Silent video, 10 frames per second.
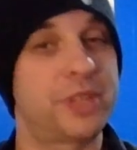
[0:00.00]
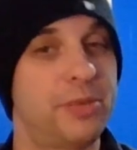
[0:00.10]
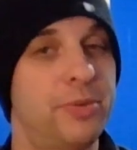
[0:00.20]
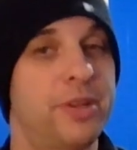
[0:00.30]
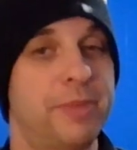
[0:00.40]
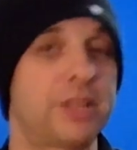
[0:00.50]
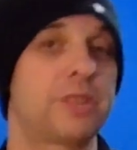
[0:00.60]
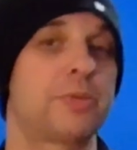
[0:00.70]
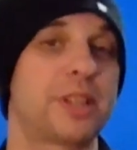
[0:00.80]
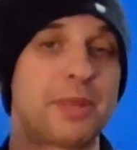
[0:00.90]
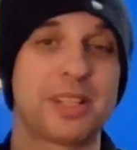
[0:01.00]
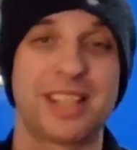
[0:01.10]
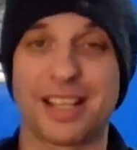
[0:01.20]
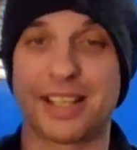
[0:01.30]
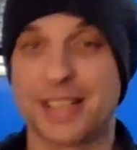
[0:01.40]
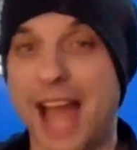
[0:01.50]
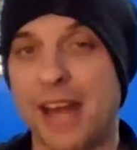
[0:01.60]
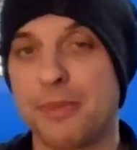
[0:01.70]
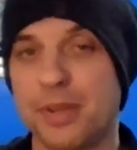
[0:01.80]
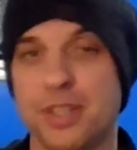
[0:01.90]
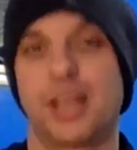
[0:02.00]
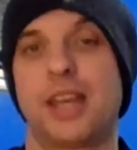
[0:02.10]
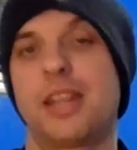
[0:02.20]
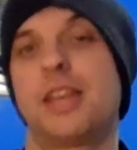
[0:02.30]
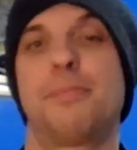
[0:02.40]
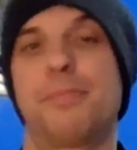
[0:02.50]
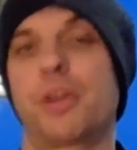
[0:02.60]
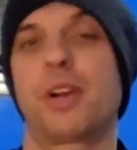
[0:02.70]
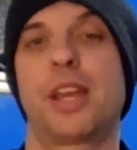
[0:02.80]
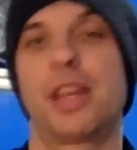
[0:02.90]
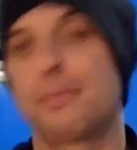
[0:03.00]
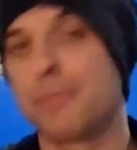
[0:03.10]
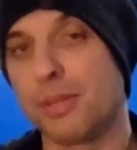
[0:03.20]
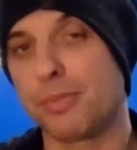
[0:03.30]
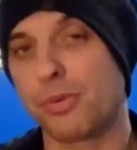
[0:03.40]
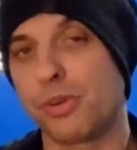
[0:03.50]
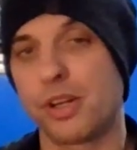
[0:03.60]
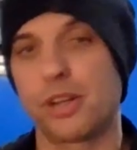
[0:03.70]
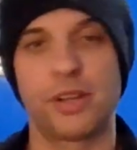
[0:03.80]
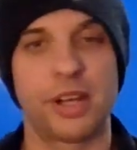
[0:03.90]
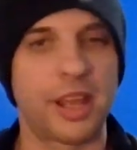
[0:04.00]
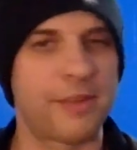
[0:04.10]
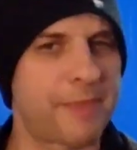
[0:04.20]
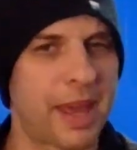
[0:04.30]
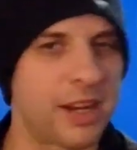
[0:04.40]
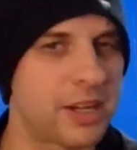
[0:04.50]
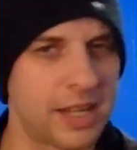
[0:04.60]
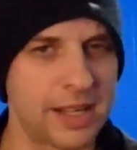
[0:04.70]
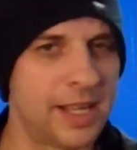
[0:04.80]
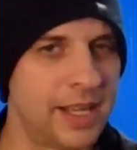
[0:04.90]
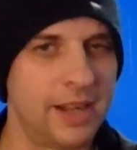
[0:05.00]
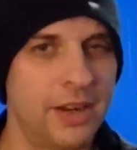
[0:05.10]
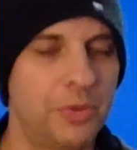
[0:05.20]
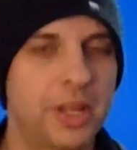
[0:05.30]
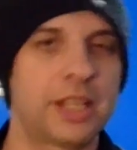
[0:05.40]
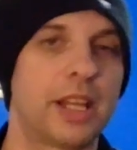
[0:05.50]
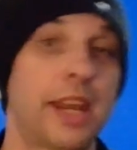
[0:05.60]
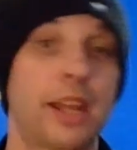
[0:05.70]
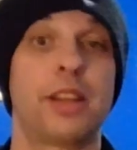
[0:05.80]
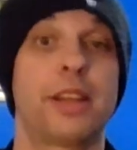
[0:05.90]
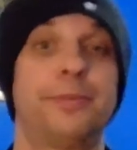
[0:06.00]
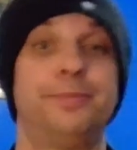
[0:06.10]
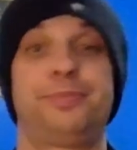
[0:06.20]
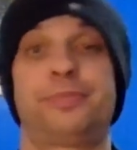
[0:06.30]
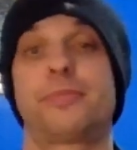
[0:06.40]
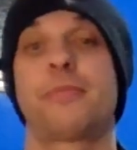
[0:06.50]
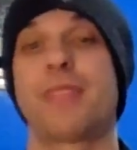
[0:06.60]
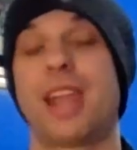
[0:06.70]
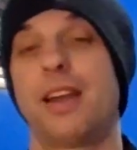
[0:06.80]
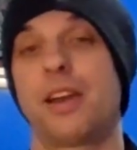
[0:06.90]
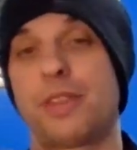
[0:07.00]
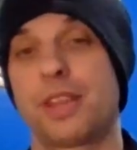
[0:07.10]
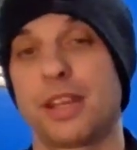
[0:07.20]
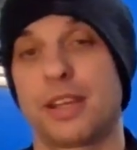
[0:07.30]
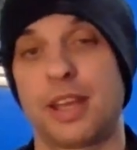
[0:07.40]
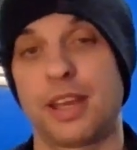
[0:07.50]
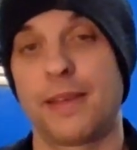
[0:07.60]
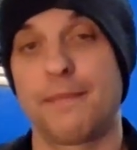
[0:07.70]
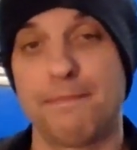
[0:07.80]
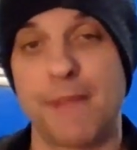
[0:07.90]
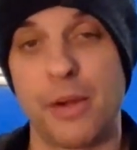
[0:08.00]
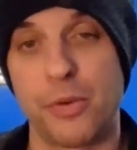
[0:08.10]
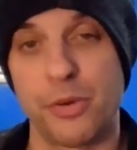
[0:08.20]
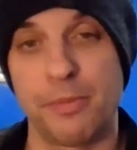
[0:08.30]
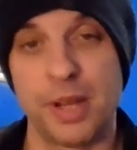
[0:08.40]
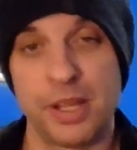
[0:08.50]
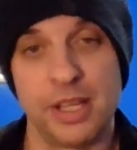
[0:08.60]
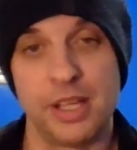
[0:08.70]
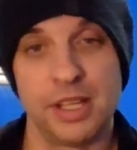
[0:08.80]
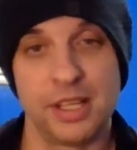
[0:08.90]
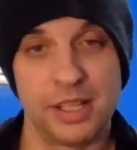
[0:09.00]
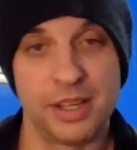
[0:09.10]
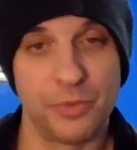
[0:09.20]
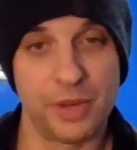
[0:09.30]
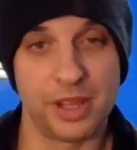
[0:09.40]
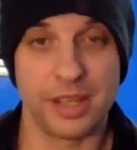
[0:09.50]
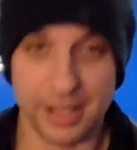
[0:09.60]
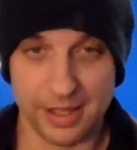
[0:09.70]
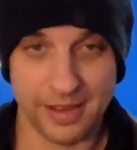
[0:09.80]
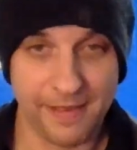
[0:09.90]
see weird pictures where someone's like sat beside a Burger King billboard, or when they've managed to really get the lighting on there. I don't think my room with the